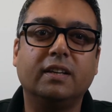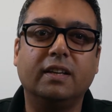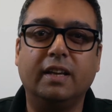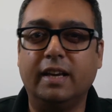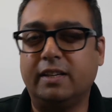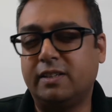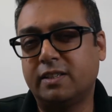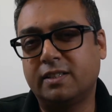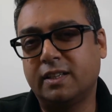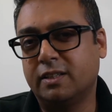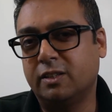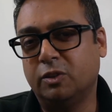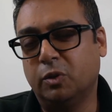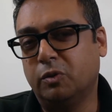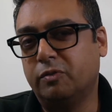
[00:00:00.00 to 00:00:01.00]
It just
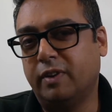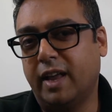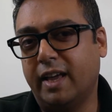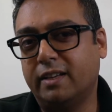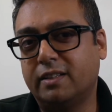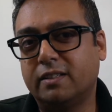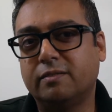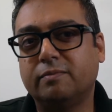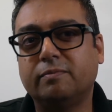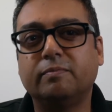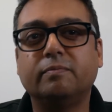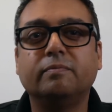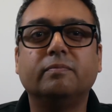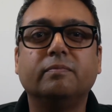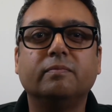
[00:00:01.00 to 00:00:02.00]
doesn't look flat.
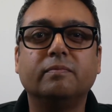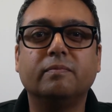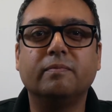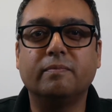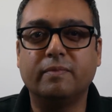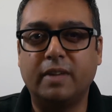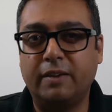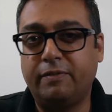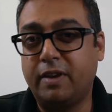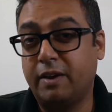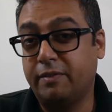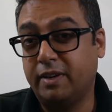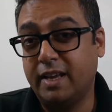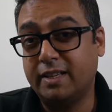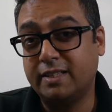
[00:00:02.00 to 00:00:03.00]
If you have
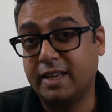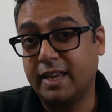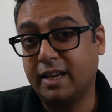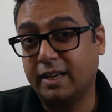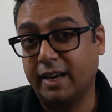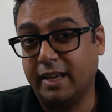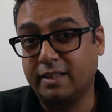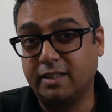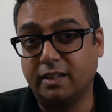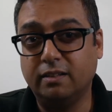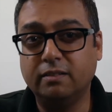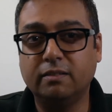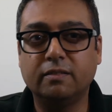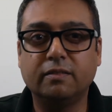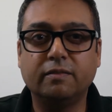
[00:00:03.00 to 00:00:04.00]
an SC connector
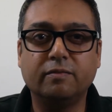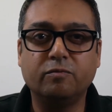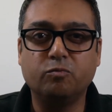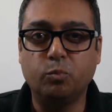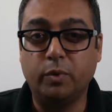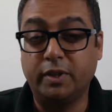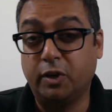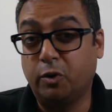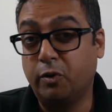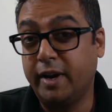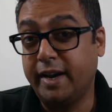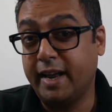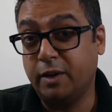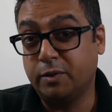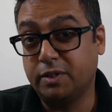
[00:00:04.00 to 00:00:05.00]
with a green
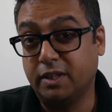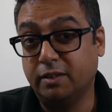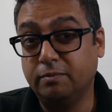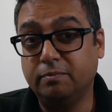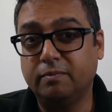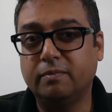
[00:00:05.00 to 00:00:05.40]
outer,